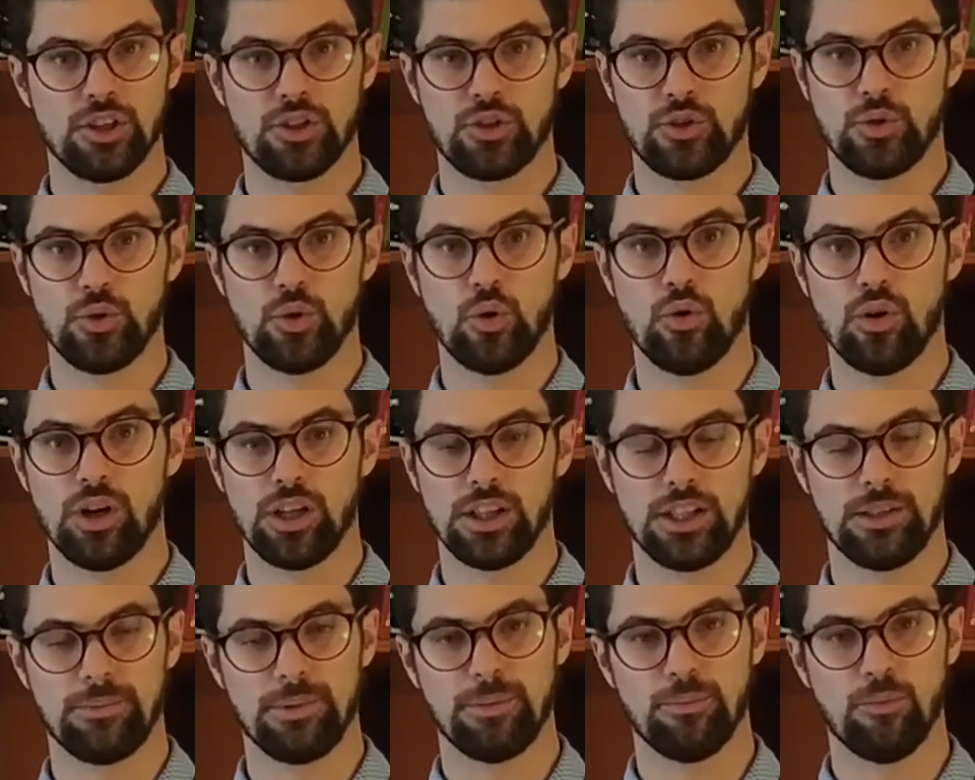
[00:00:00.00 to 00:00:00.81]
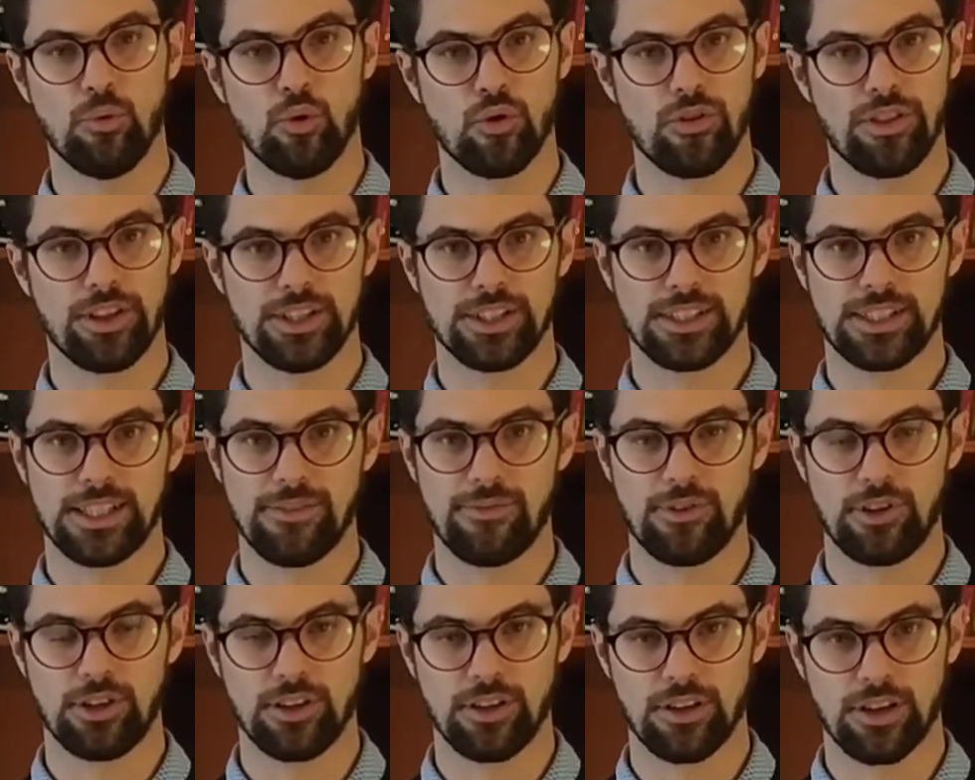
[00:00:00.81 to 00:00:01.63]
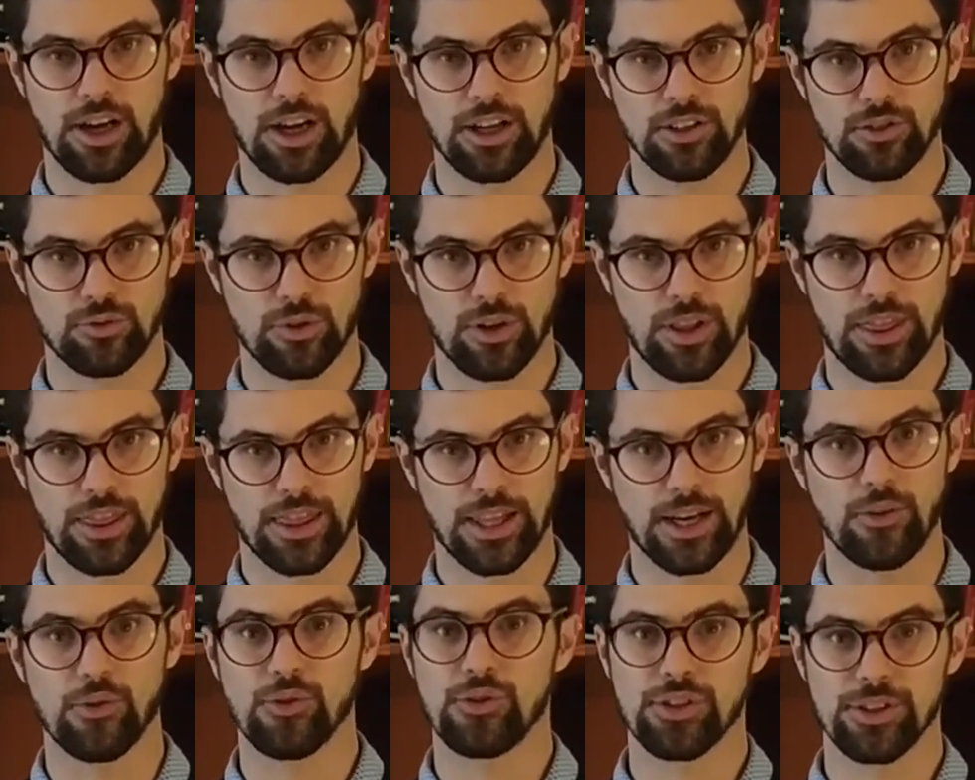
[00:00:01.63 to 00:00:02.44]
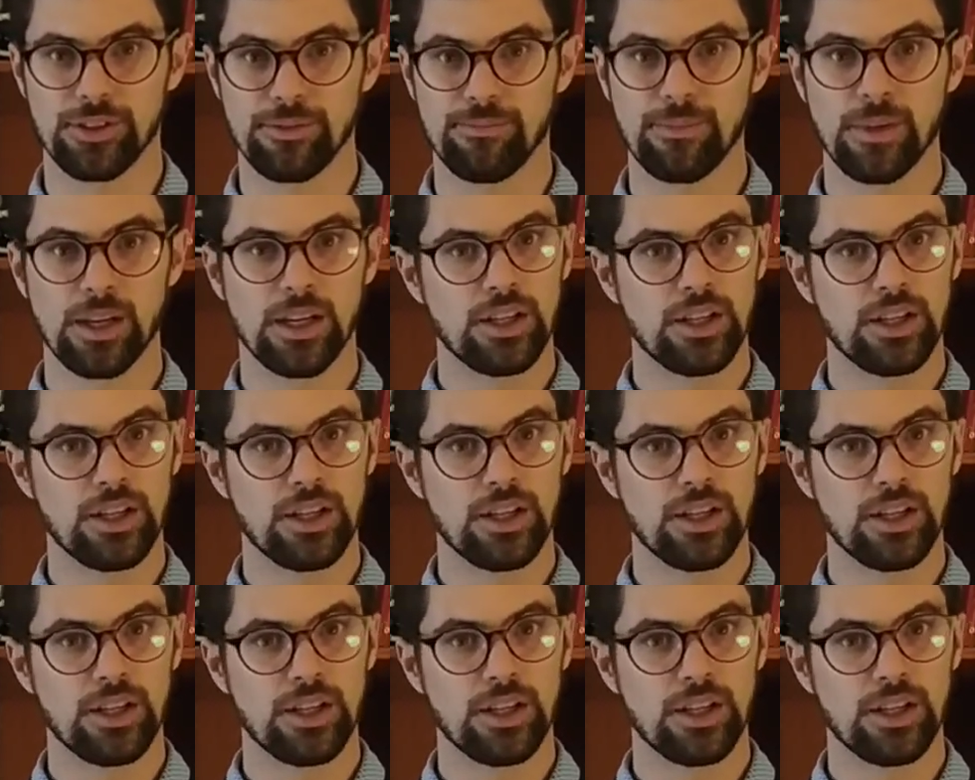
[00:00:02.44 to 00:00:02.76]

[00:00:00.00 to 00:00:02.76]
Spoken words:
to a little bit more than 700,000.